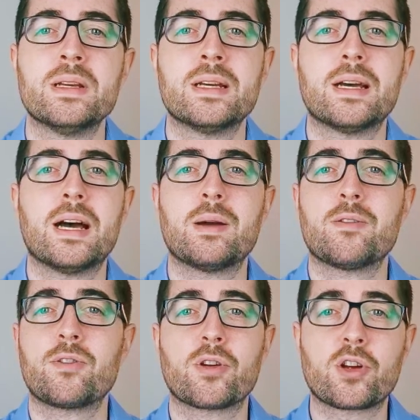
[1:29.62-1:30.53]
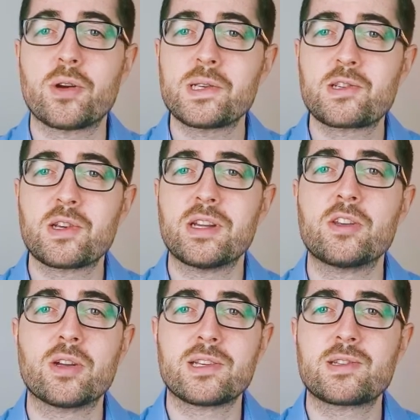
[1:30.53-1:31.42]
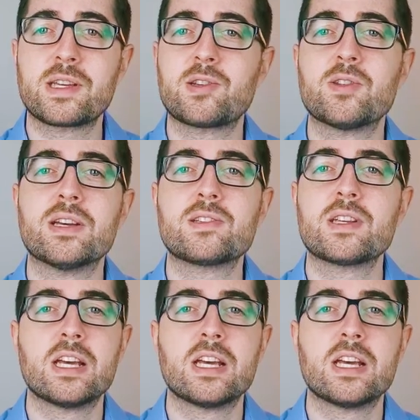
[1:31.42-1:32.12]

If you're a Christian and you're listening to this,